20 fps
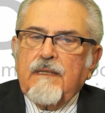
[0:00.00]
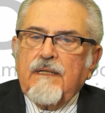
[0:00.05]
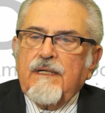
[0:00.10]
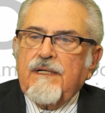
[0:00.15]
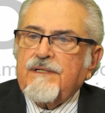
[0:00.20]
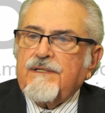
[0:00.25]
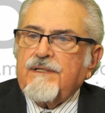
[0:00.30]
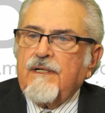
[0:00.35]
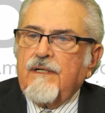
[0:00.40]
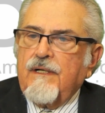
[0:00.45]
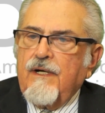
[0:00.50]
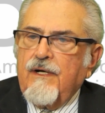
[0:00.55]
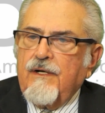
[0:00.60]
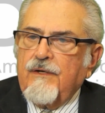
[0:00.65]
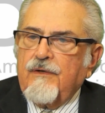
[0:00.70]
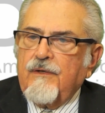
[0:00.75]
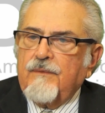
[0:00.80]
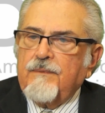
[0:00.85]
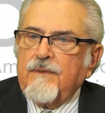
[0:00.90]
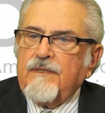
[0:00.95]
list
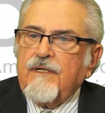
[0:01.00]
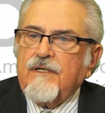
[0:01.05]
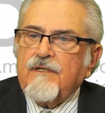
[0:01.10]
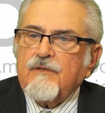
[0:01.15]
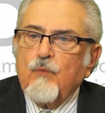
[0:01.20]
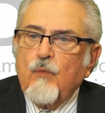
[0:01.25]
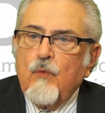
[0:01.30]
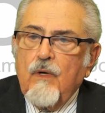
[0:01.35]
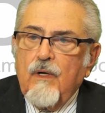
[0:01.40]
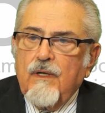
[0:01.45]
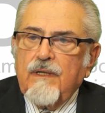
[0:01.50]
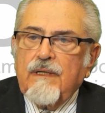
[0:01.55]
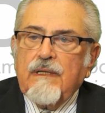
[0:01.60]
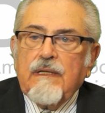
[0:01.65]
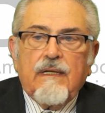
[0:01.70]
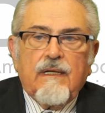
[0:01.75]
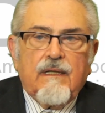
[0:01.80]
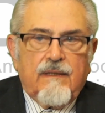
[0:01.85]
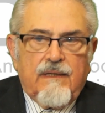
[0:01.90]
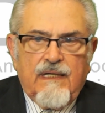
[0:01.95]
100, but there's
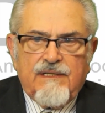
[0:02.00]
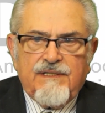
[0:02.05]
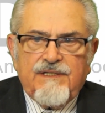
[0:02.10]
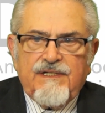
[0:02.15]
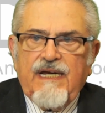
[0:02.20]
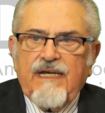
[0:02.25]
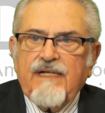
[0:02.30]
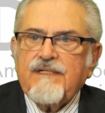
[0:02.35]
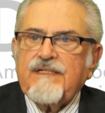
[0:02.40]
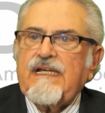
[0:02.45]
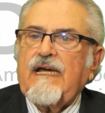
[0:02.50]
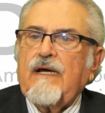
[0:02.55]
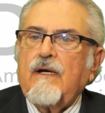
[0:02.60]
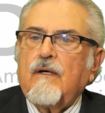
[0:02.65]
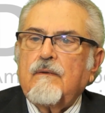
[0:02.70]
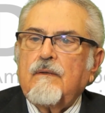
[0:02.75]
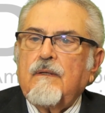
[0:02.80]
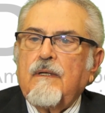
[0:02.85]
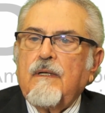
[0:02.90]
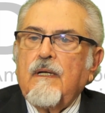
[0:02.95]
one that stands
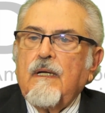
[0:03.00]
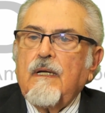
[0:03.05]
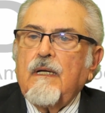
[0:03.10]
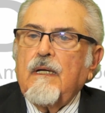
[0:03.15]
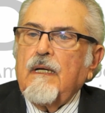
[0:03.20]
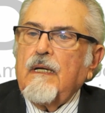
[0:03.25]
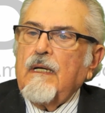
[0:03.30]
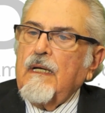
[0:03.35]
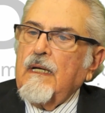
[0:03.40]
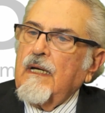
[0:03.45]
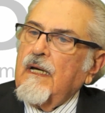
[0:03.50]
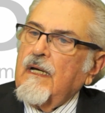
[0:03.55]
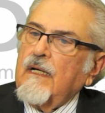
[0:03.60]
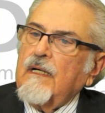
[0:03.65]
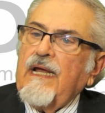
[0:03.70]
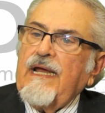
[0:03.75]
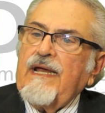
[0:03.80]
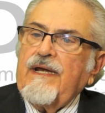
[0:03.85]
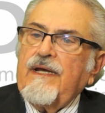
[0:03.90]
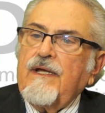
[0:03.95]
out. A
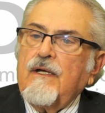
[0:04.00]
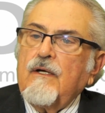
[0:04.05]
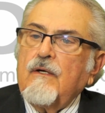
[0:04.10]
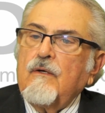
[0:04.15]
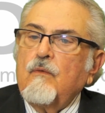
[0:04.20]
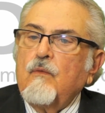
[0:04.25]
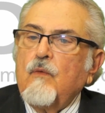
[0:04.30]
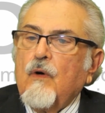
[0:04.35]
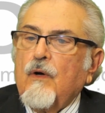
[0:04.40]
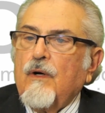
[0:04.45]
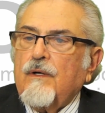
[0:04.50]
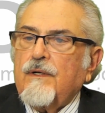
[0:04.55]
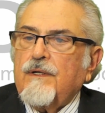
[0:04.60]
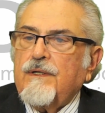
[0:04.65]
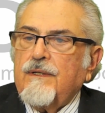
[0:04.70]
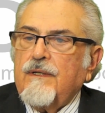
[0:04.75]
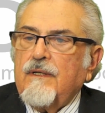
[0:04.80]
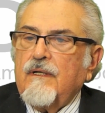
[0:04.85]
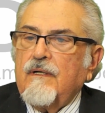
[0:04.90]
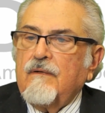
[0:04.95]
lady who
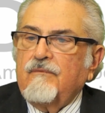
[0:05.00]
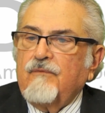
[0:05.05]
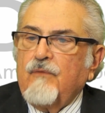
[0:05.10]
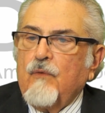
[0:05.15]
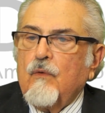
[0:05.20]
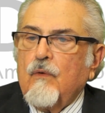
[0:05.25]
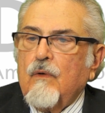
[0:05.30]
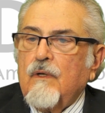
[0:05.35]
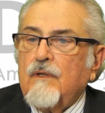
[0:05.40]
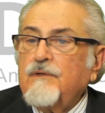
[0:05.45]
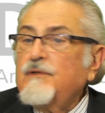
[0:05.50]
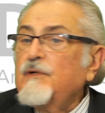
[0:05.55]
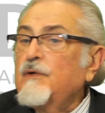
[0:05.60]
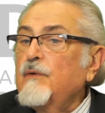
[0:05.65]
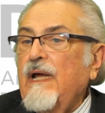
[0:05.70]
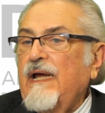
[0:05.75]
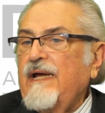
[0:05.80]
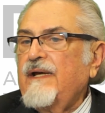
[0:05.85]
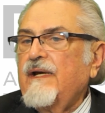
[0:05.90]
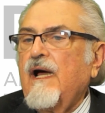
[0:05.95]
worked for
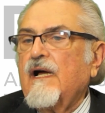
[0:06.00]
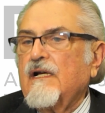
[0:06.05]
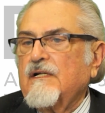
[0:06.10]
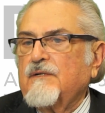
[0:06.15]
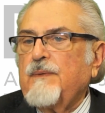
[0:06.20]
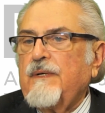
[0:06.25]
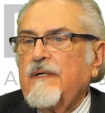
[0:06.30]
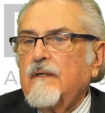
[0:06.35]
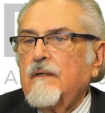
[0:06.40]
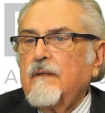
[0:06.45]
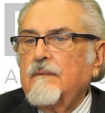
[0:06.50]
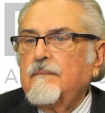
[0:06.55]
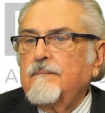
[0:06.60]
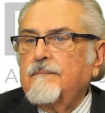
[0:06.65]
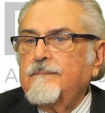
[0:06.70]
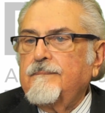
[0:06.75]
Tulane Hospital.